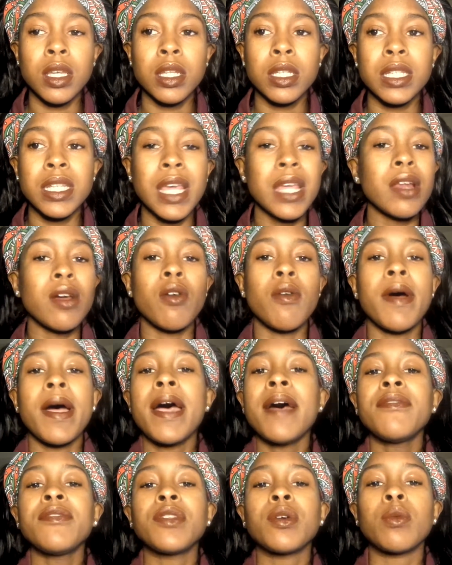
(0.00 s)
they don't
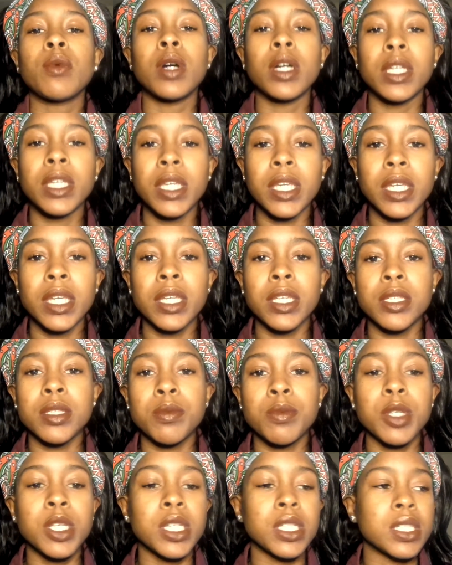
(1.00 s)
have to want
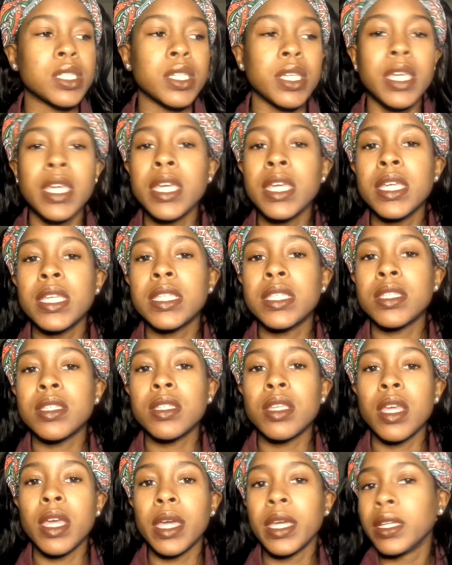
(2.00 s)
kids because the kids
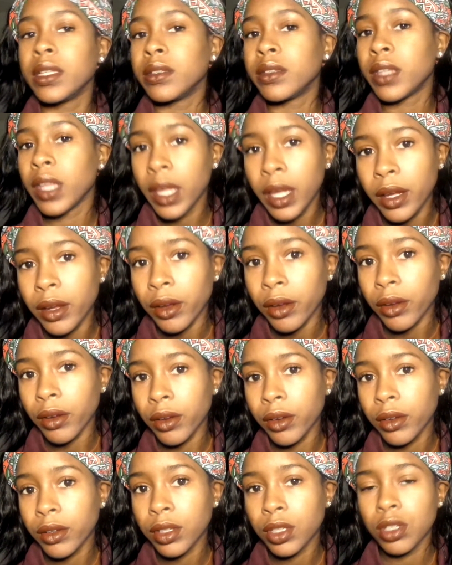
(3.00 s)
ain't there.
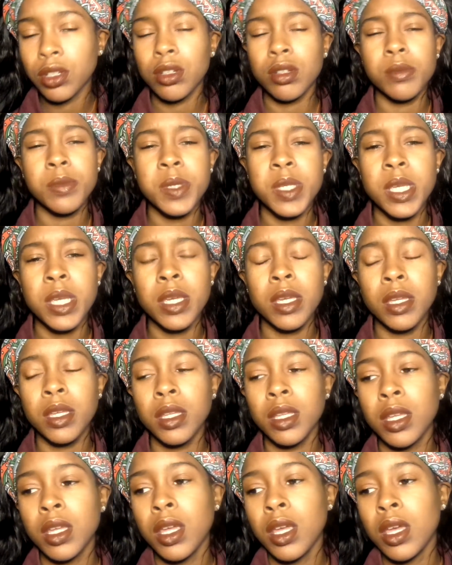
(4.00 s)
You know what I'm saying?